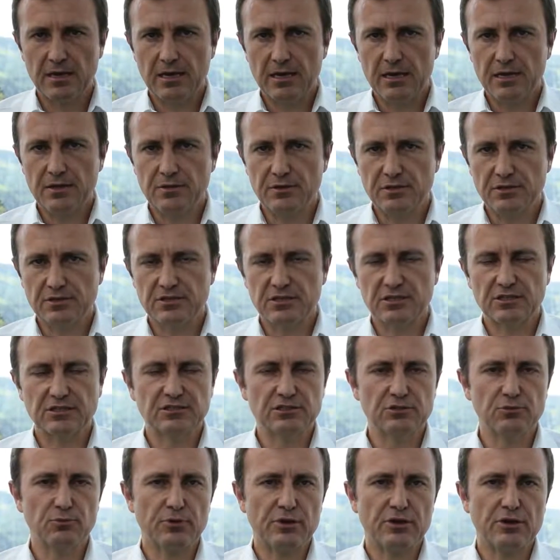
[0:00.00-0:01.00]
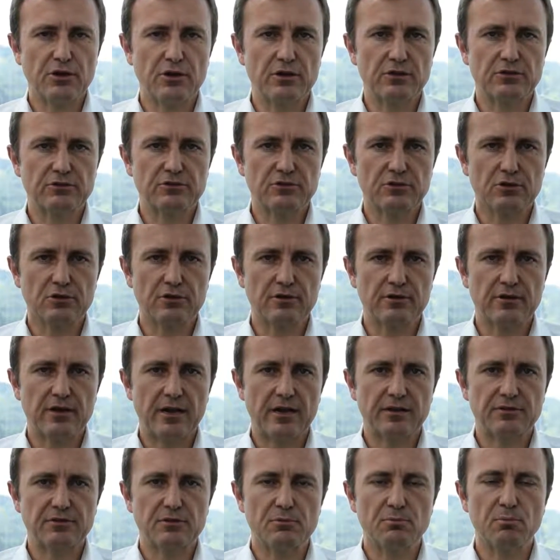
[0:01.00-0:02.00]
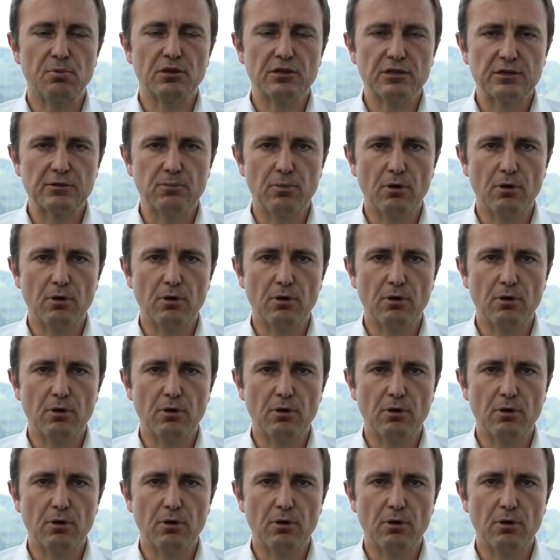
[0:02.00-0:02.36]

In this session, we're going to look at the building